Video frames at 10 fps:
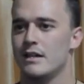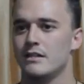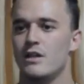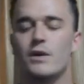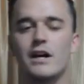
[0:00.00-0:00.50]

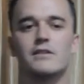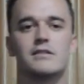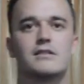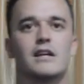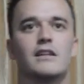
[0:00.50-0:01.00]
See, when I was
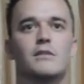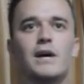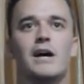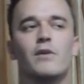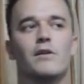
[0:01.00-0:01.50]
studying the
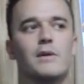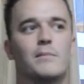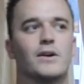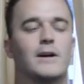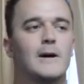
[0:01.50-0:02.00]
Bible, I
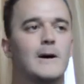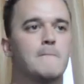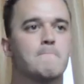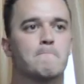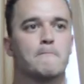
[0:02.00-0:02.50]
remember
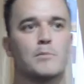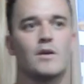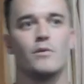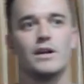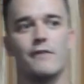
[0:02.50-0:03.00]

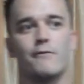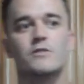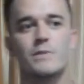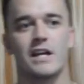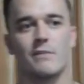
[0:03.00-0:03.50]
when I
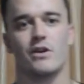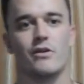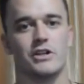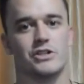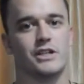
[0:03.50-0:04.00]
first became a
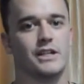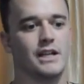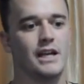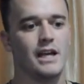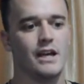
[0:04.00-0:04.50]
Christian,
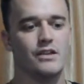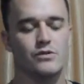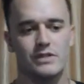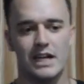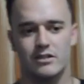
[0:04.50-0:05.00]
and this
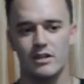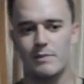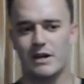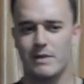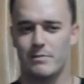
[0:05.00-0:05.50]
was actually
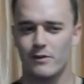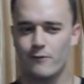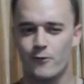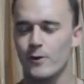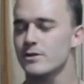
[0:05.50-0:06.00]
about maybe the
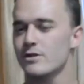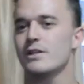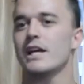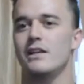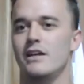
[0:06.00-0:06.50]
first or
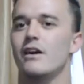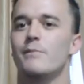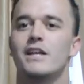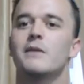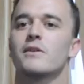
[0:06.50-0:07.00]
second year I
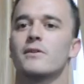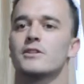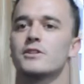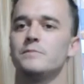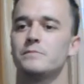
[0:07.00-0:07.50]
became a
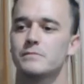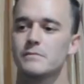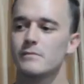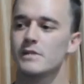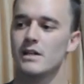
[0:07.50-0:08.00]
Christian,
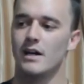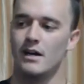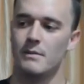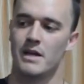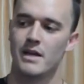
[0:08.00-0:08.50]

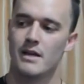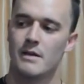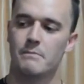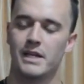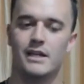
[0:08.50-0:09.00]

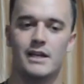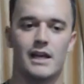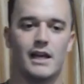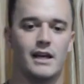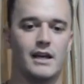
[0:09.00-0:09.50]
me
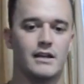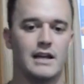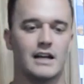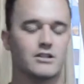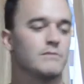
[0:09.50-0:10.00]
and
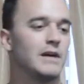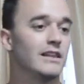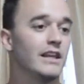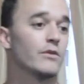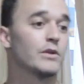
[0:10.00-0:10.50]
actually my
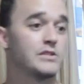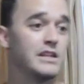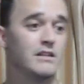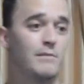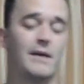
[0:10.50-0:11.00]
leader, we're
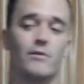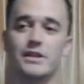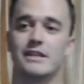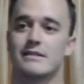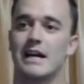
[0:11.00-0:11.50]
studying the Bible
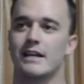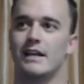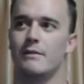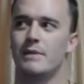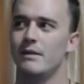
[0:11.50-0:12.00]
with this guy
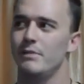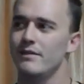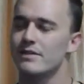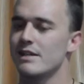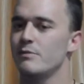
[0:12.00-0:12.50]
named, I
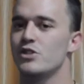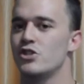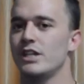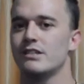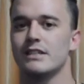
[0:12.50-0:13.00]
think his name was
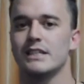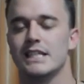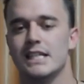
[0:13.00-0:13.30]
Jason.